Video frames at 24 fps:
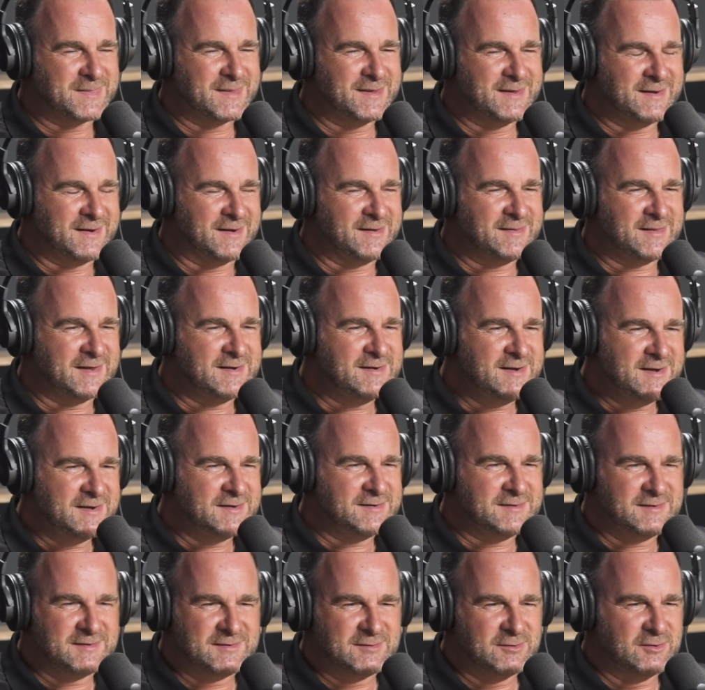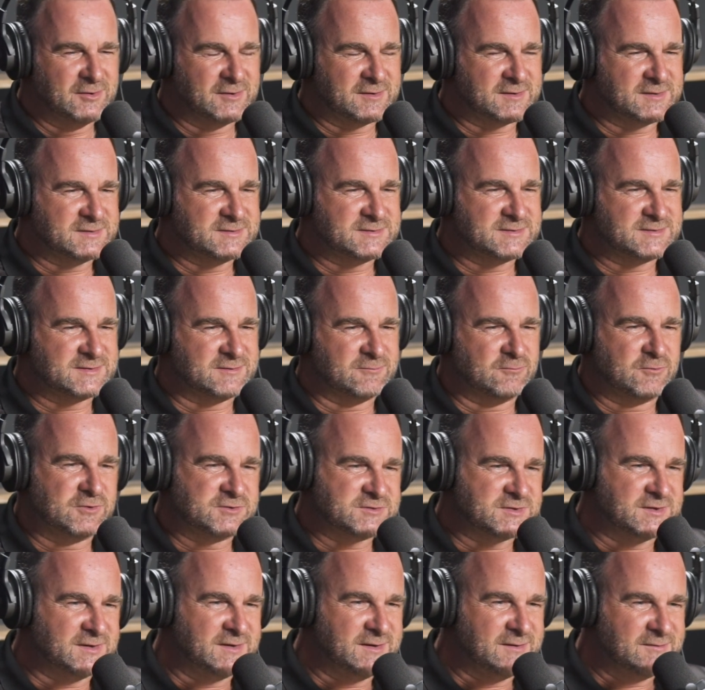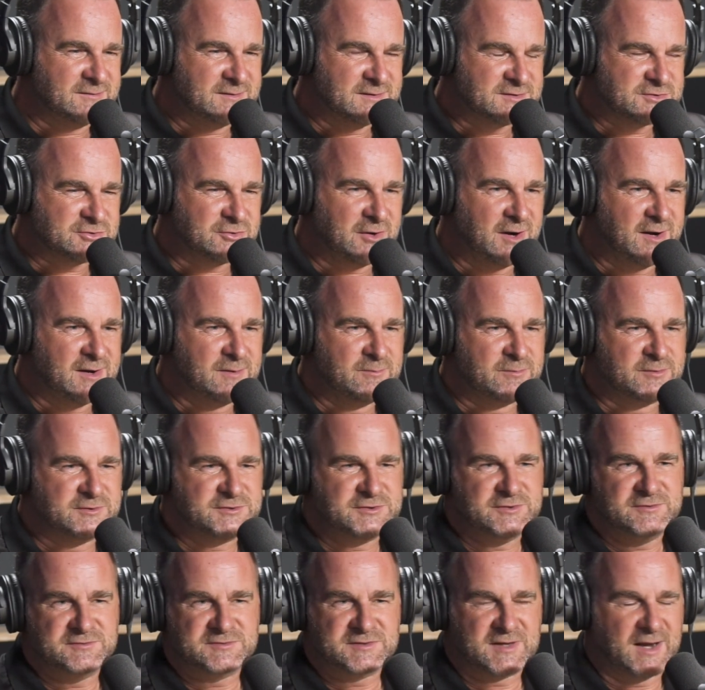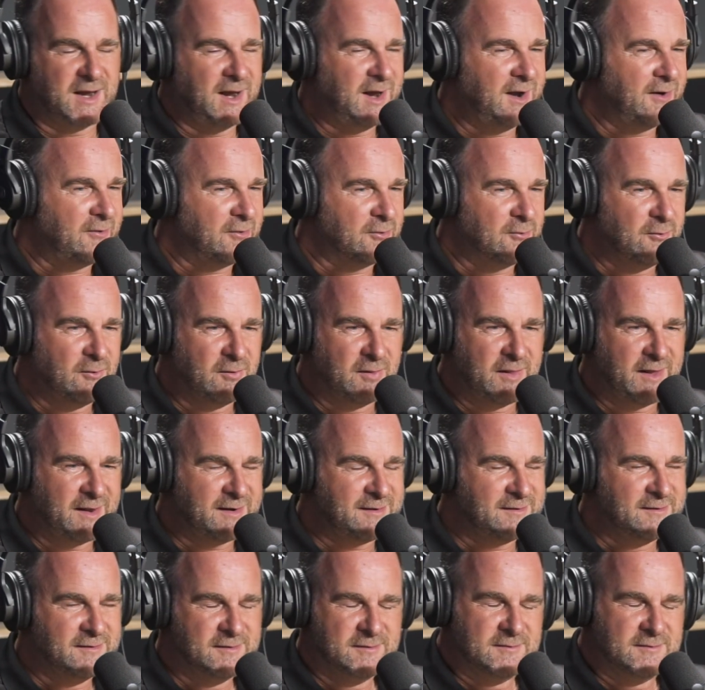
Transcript: you know, they needed to do it because it wasn't an Australian produced car and all that.